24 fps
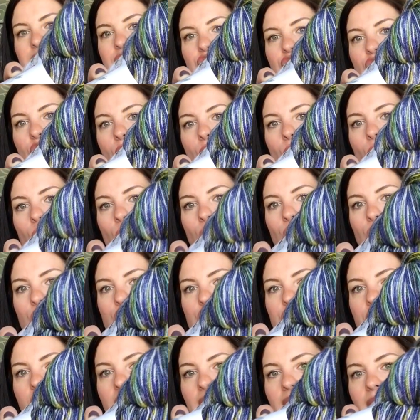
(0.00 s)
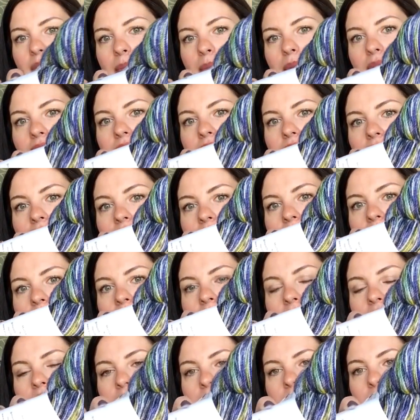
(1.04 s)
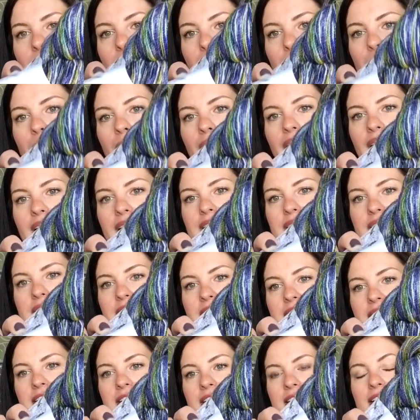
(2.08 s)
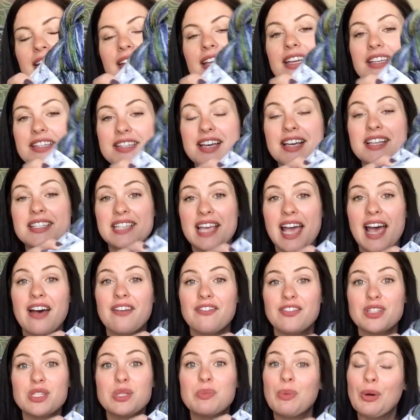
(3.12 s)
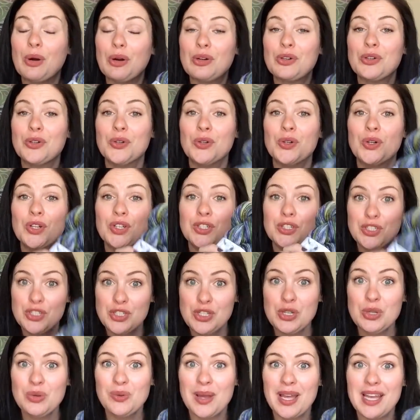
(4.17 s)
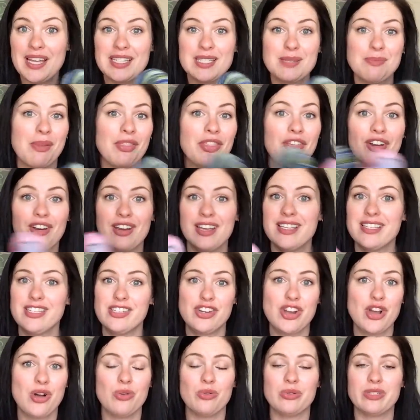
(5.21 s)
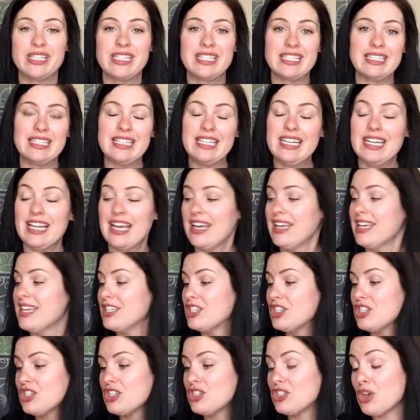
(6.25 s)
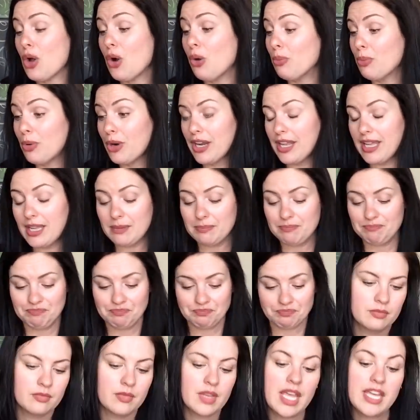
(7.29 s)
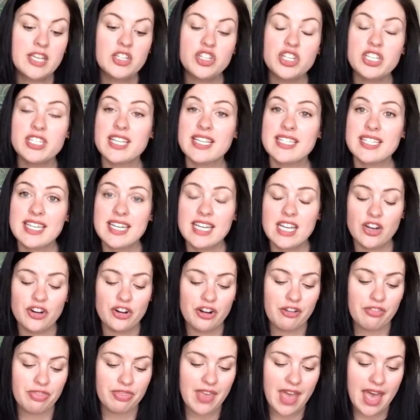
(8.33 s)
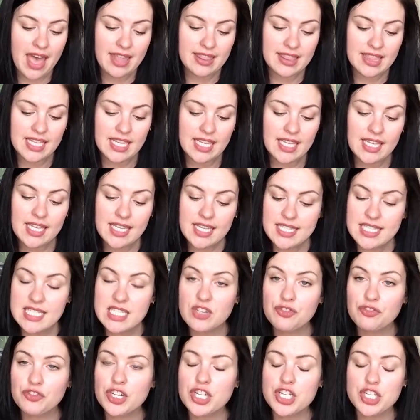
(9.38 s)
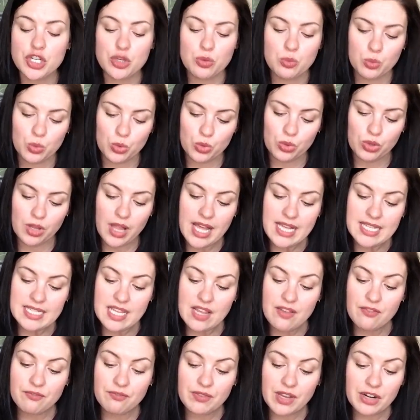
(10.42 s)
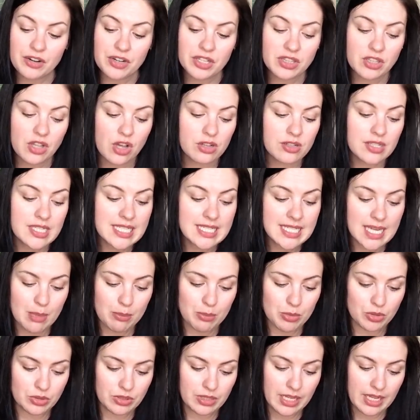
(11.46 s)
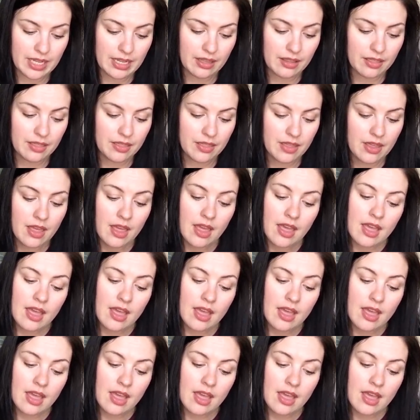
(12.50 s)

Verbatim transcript: a total shame. But it does have a sparkle to it, but there is no stellina. It's so pretty. And she says in here that the East Frisian wool has a very long staple length,